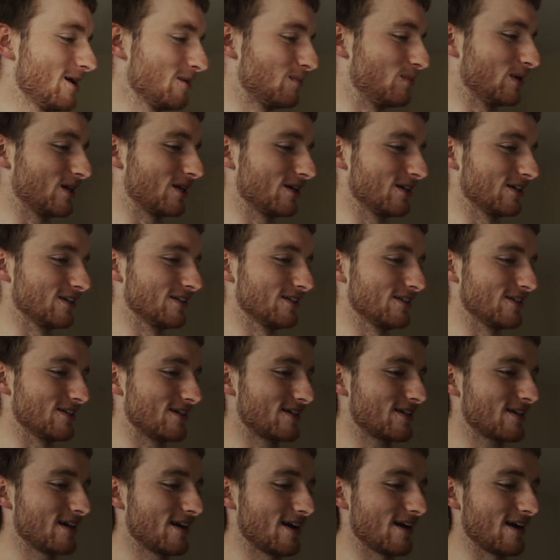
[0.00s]

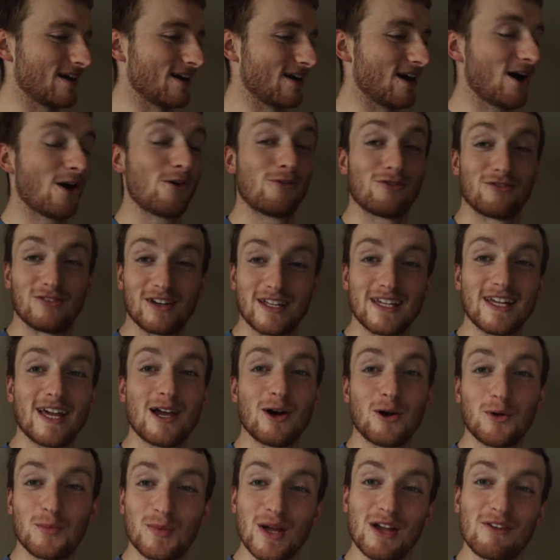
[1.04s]
because hopefully it
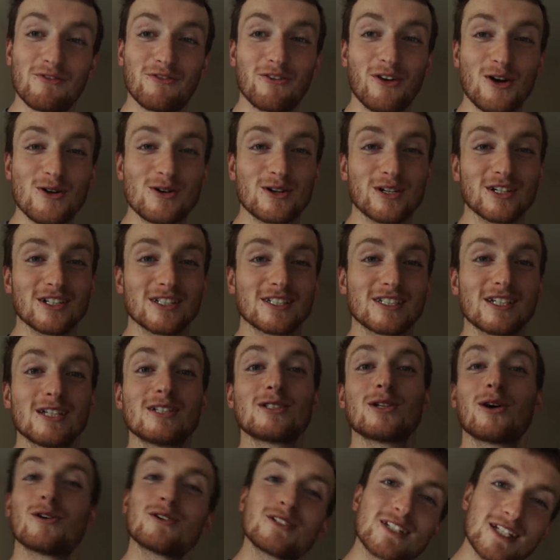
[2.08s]
will be in focus.
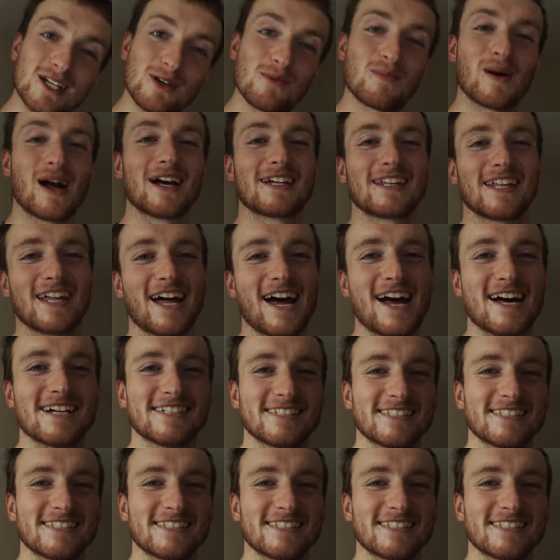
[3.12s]
So I'll see you back there.